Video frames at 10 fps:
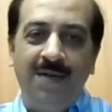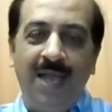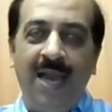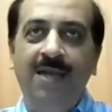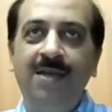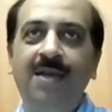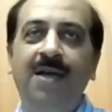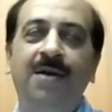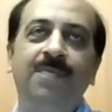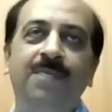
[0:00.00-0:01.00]
and
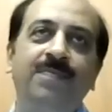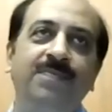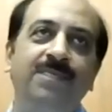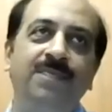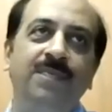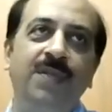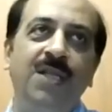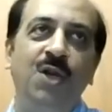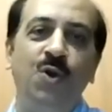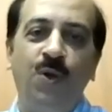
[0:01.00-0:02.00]

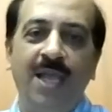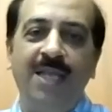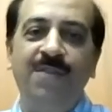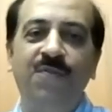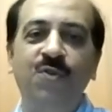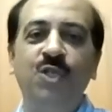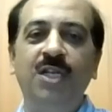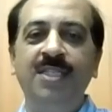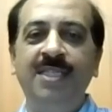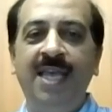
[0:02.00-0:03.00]
looking at the future
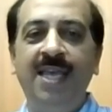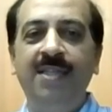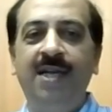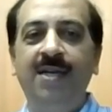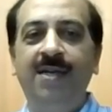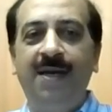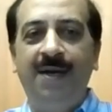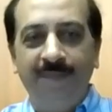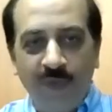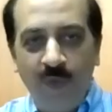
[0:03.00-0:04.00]
and saying that
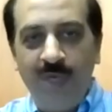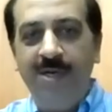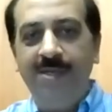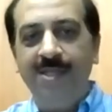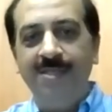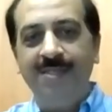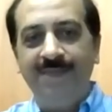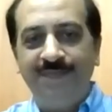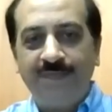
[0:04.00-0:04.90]
we did this.